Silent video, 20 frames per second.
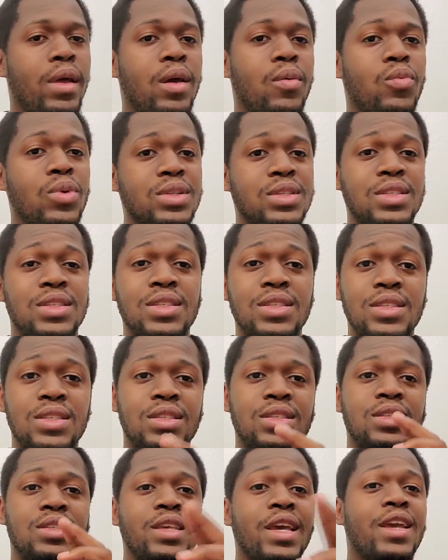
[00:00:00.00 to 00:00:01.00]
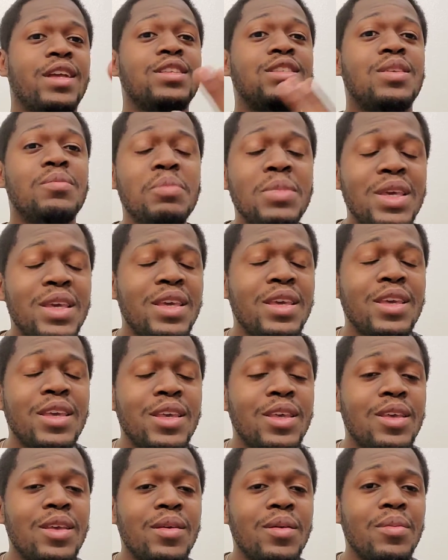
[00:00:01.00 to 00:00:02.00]
And what's second to me
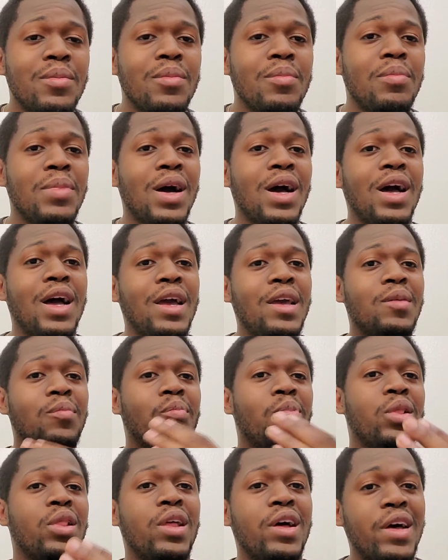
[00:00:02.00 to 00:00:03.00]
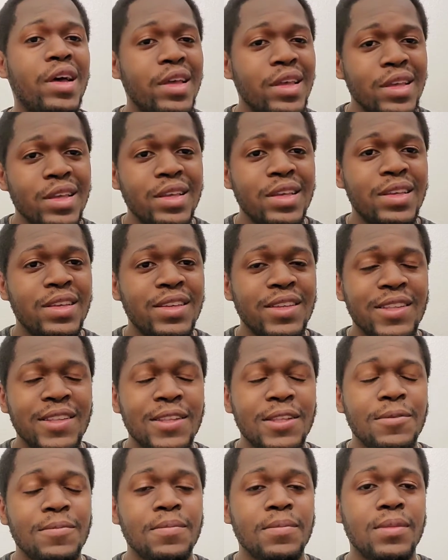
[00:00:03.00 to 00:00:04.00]
behind plot
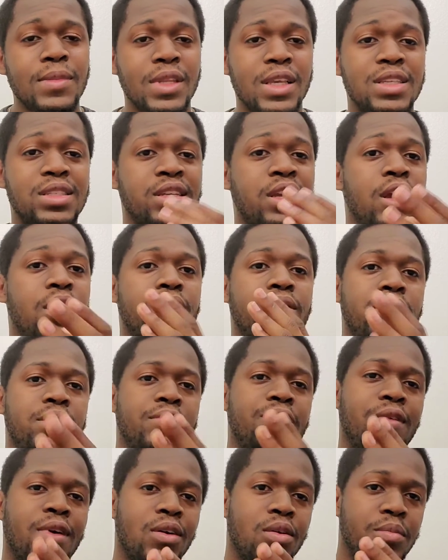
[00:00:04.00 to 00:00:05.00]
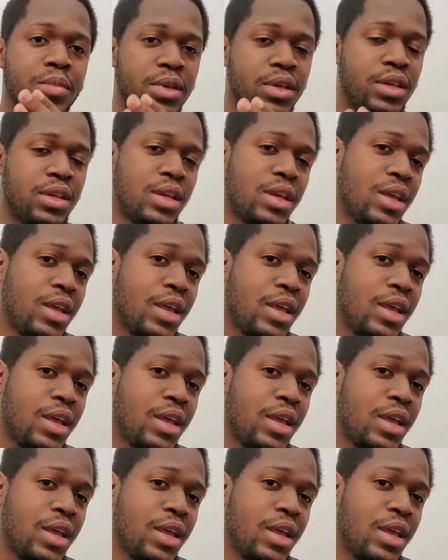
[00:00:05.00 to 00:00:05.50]
is character development.